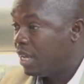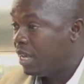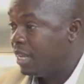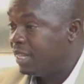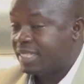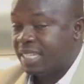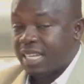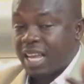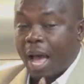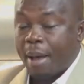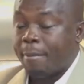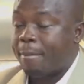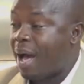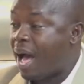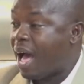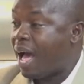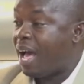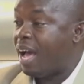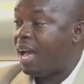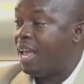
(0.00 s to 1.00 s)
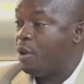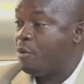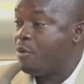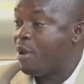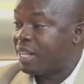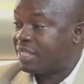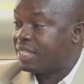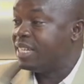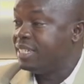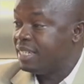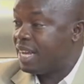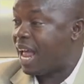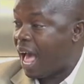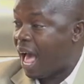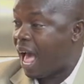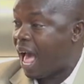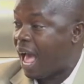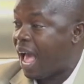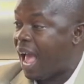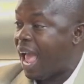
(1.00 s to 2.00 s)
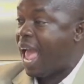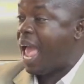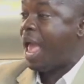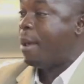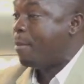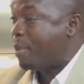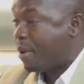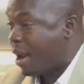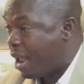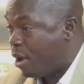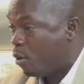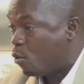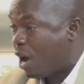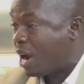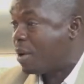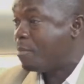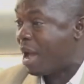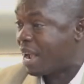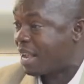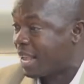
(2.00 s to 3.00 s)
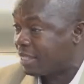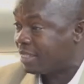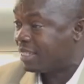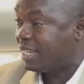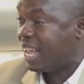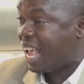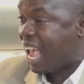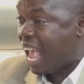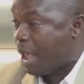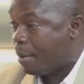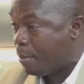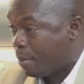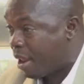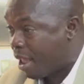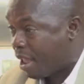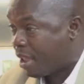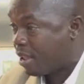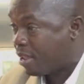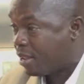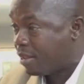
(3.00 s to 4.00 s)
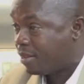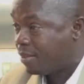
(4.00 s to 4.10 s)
It's a man, a yes in our air bread, world market in air bread.